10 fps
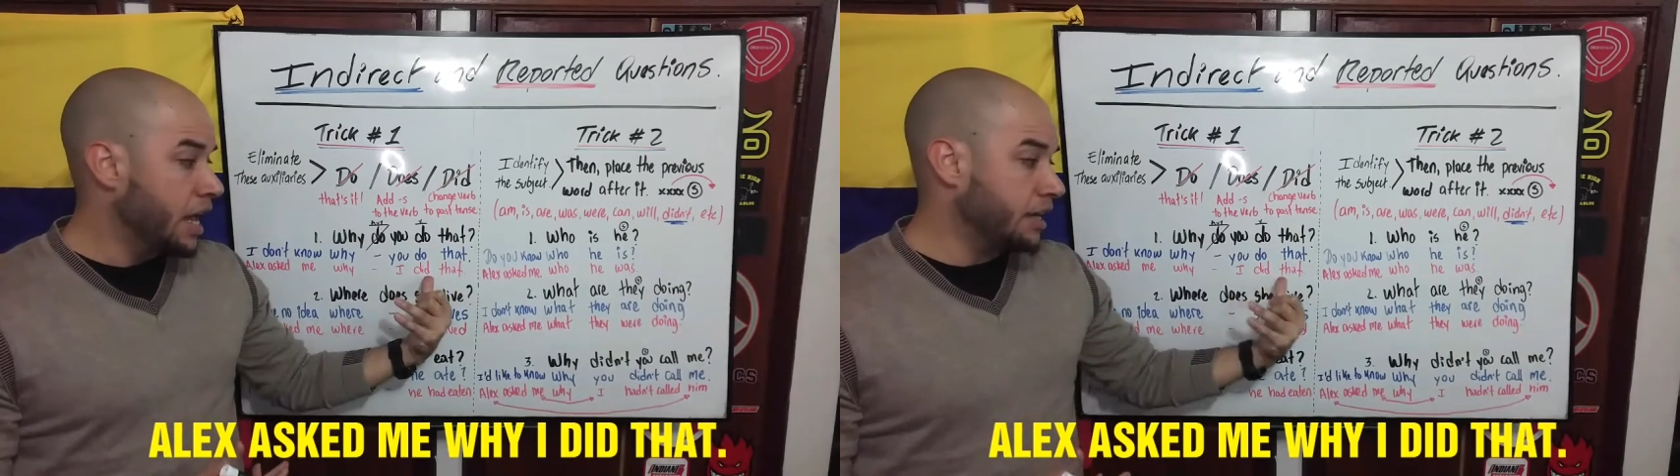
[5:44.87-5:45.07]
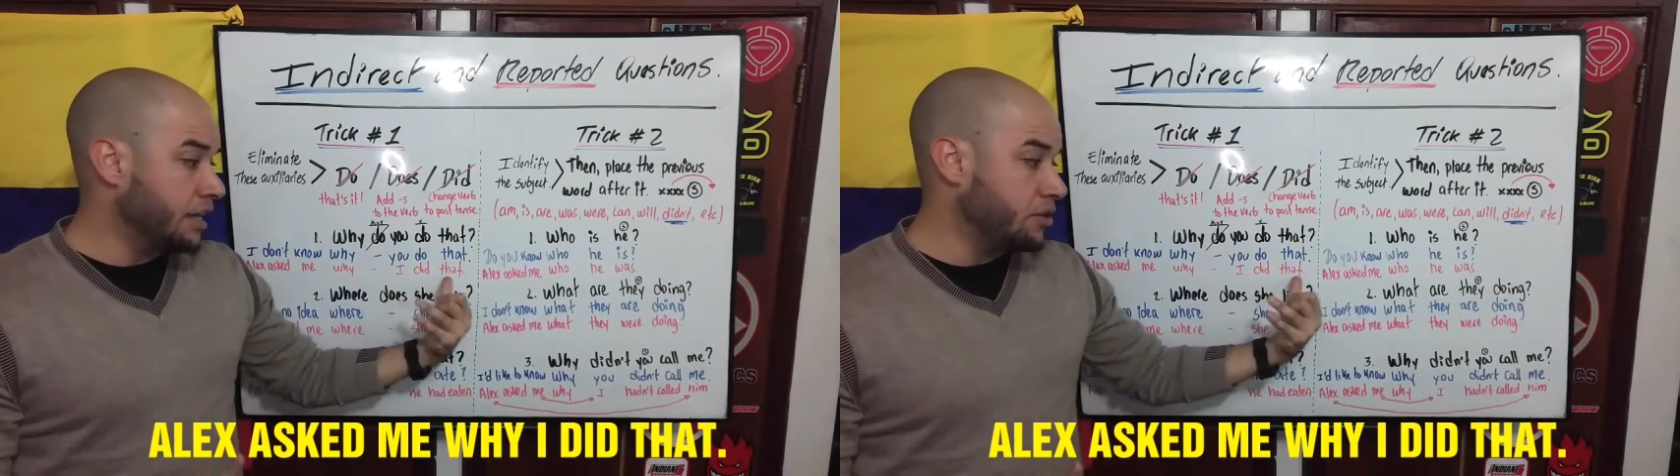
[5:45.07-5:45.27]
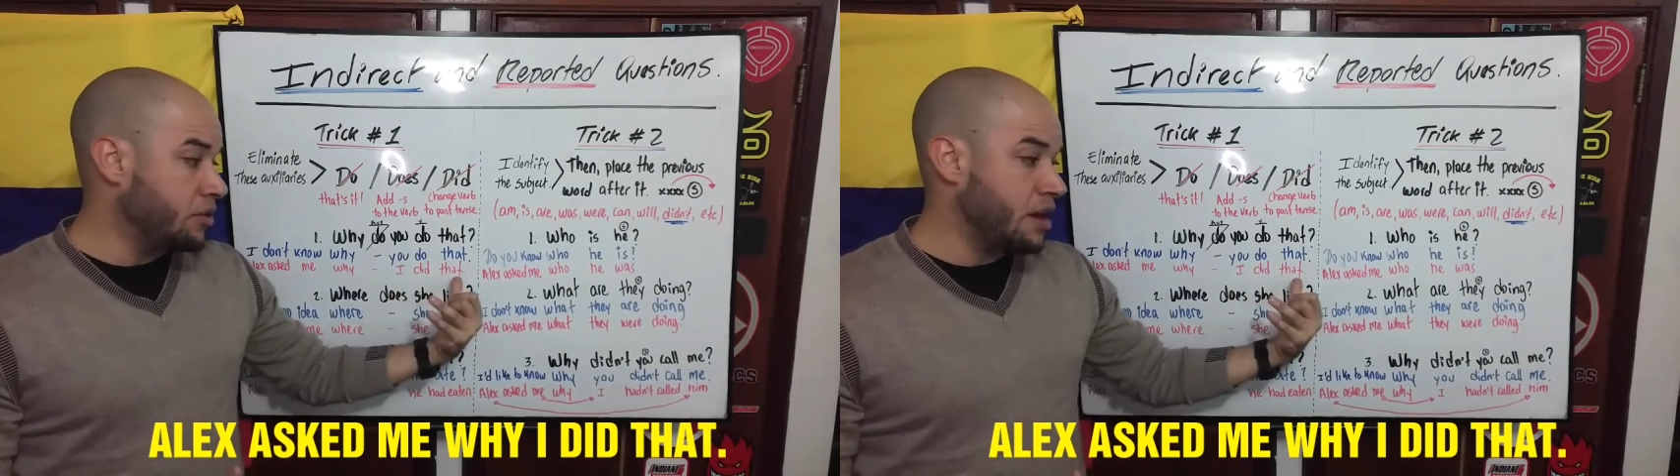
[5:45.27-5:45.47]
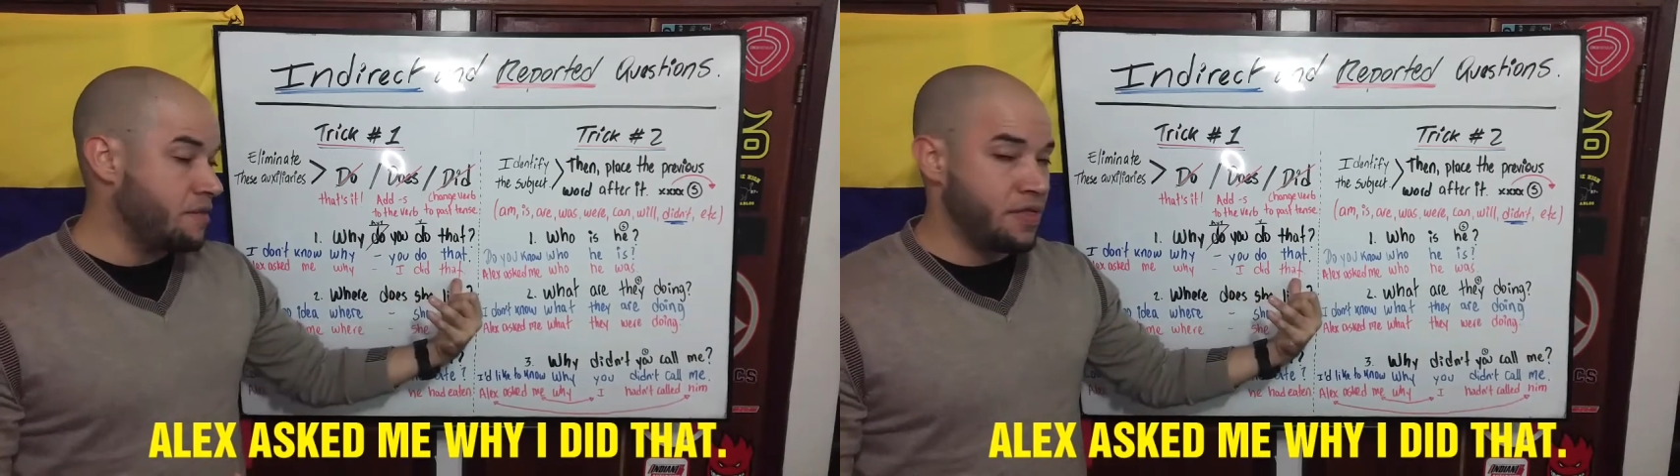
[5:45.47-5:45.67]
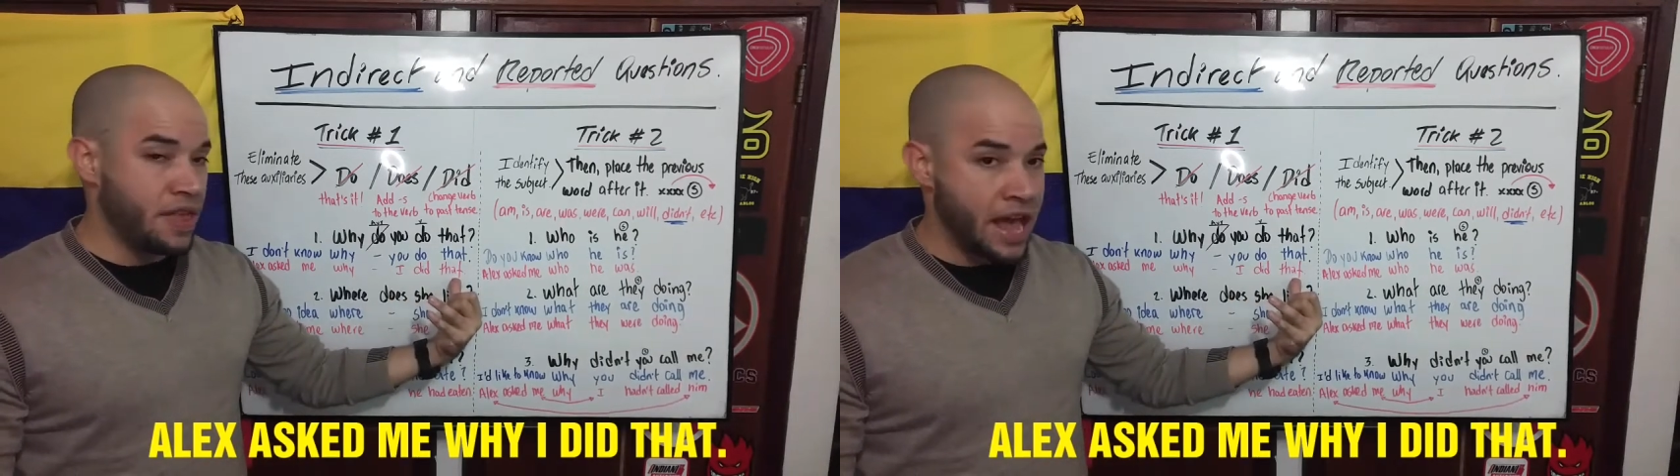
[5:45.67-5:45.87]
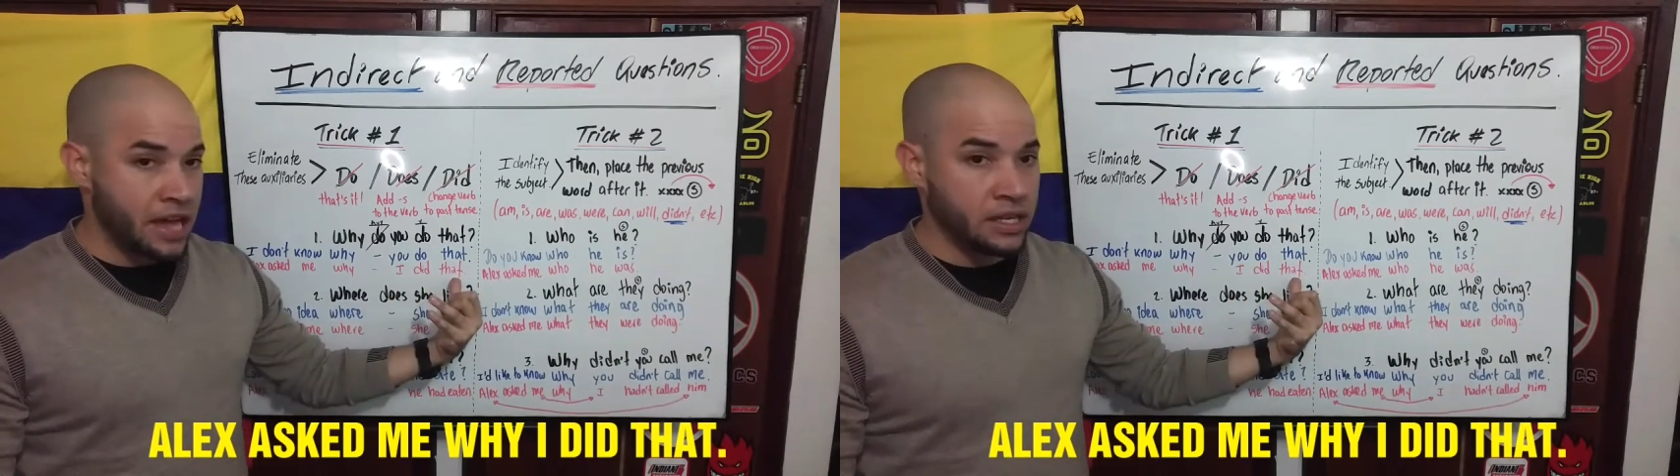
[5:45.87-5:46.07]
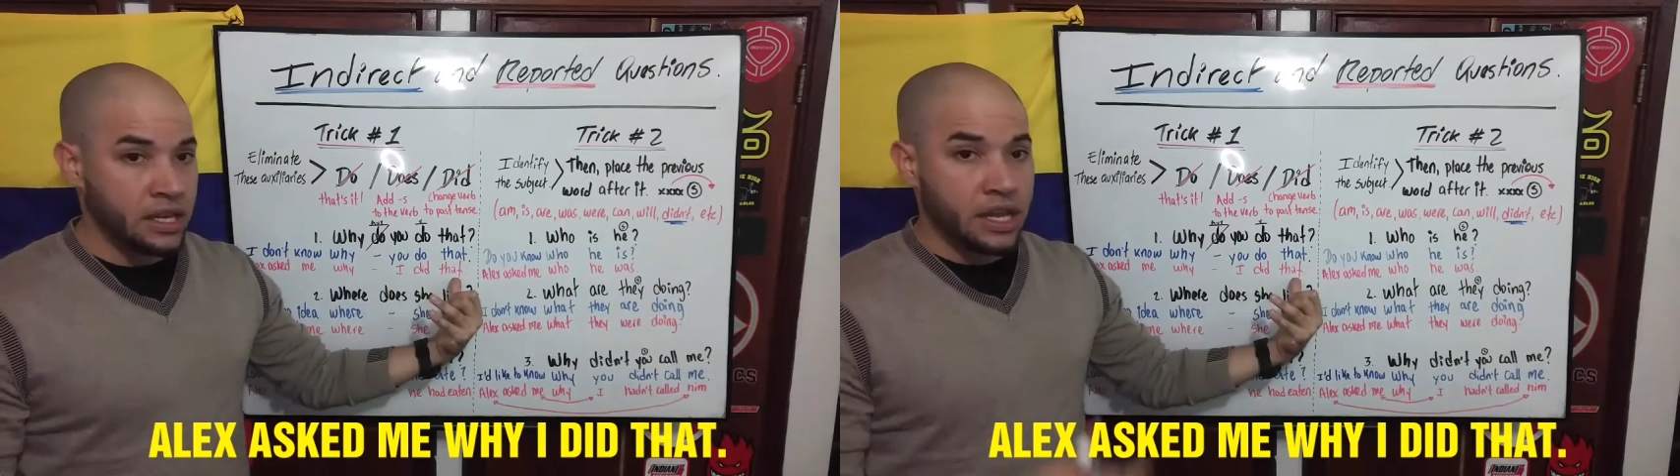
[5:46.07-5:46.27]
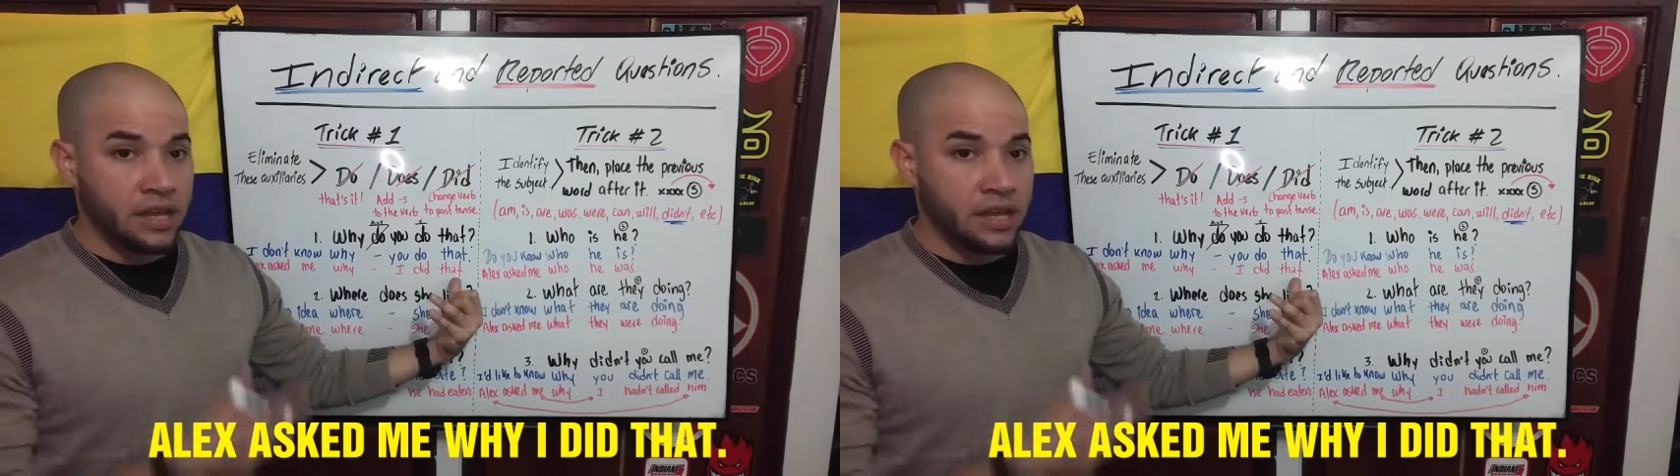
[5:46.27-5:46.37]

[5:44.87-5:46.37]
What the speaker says: and then you have that.